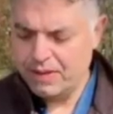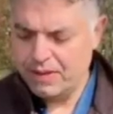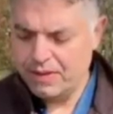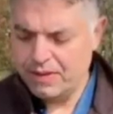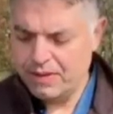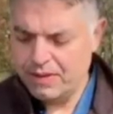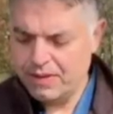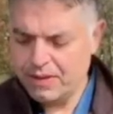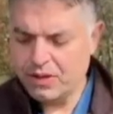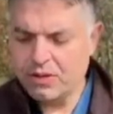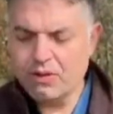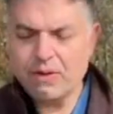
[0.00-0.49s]

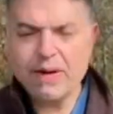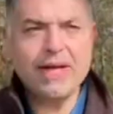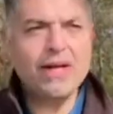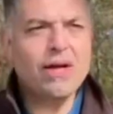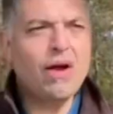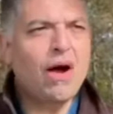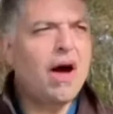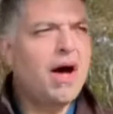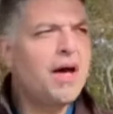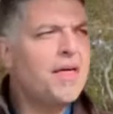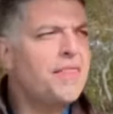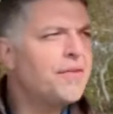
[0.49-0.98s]
The great
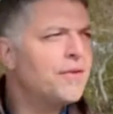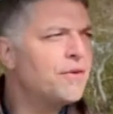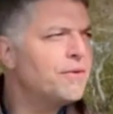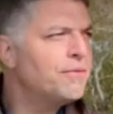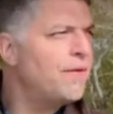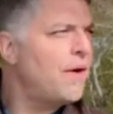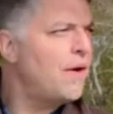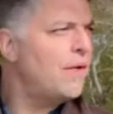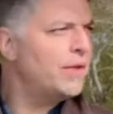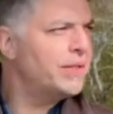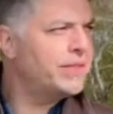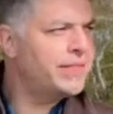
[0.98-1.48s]
author
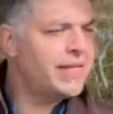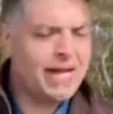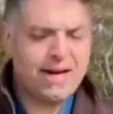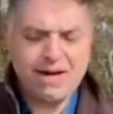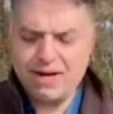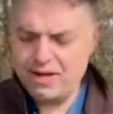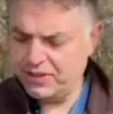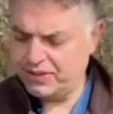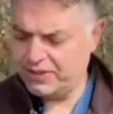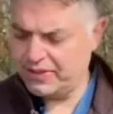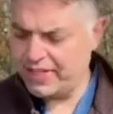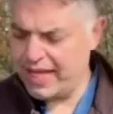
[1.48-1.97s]

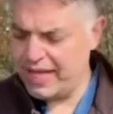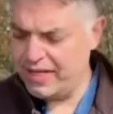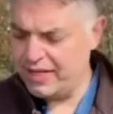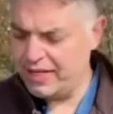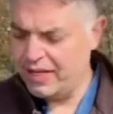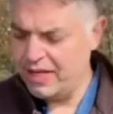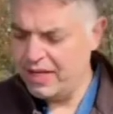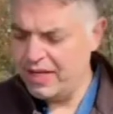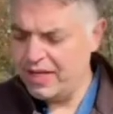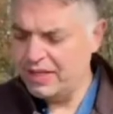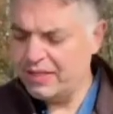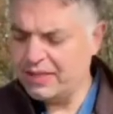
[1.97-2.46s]
Voltaire said,
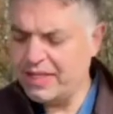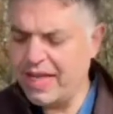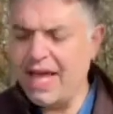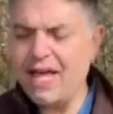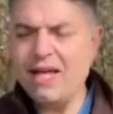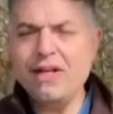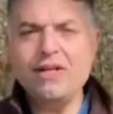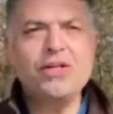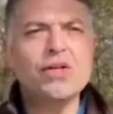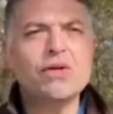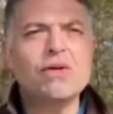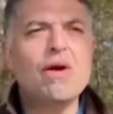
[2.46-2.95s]

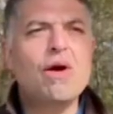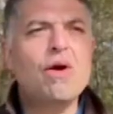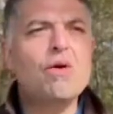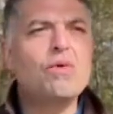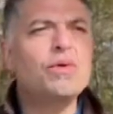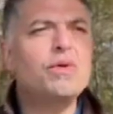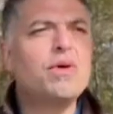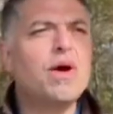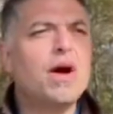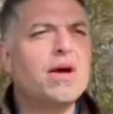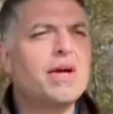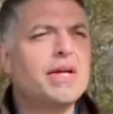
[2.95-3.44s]
tend your
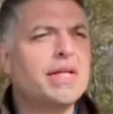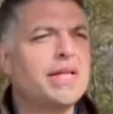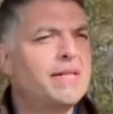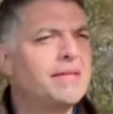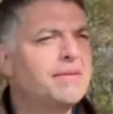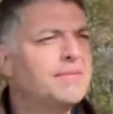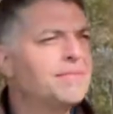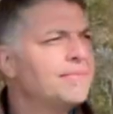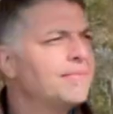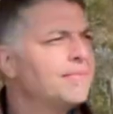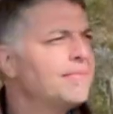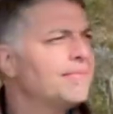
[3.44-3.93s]
own garden.
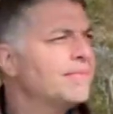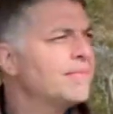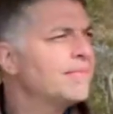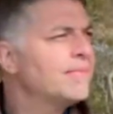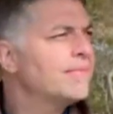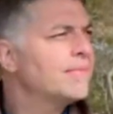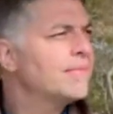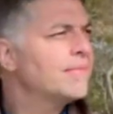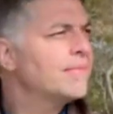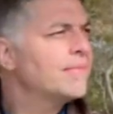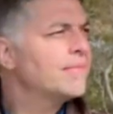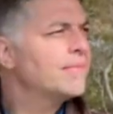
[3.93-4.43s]

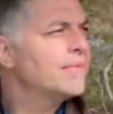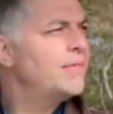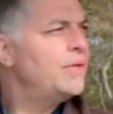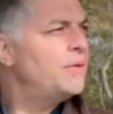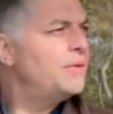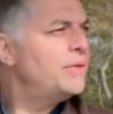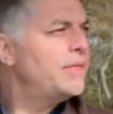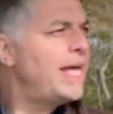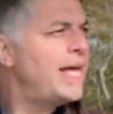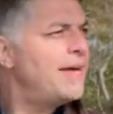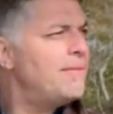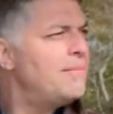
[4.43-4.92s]
You know
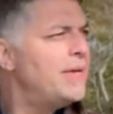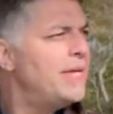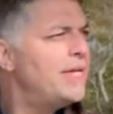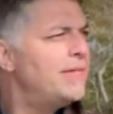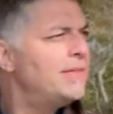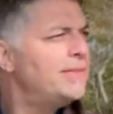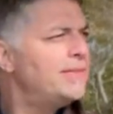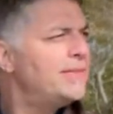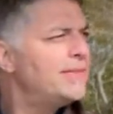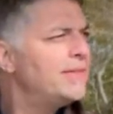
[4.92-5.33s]
what that means?